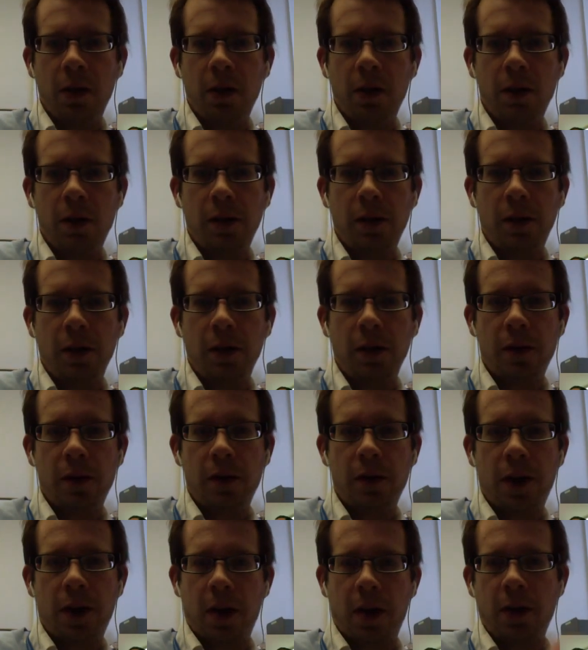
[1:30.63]
See the
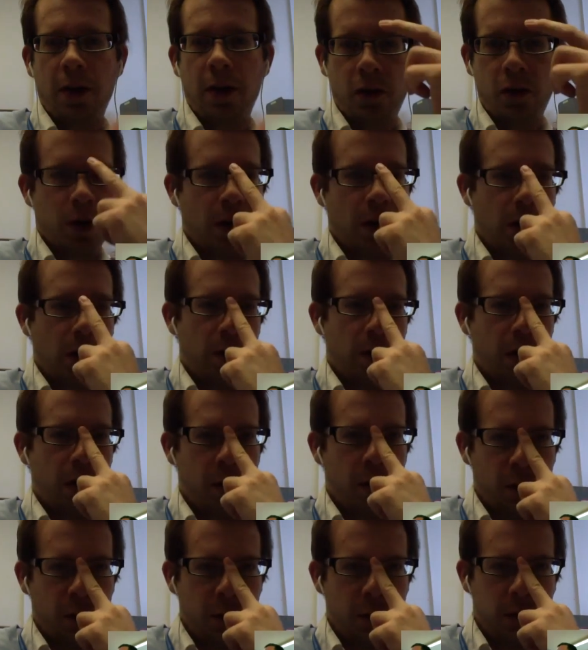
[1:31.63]
stack
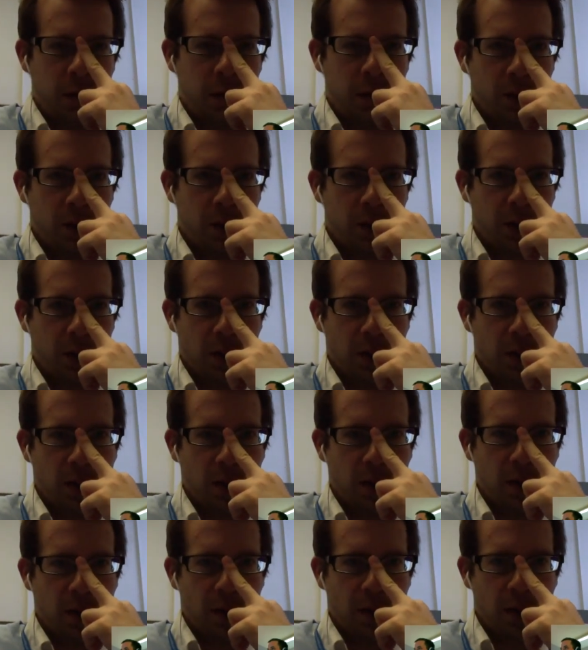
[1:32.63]
trace. Let's
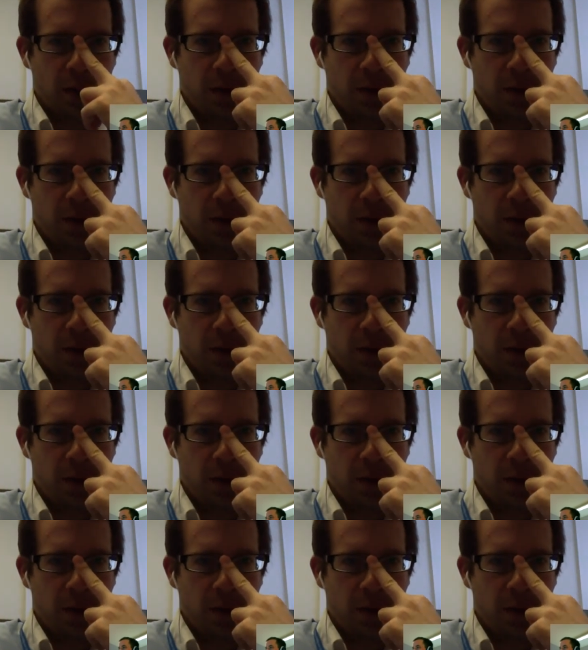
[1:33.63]
see.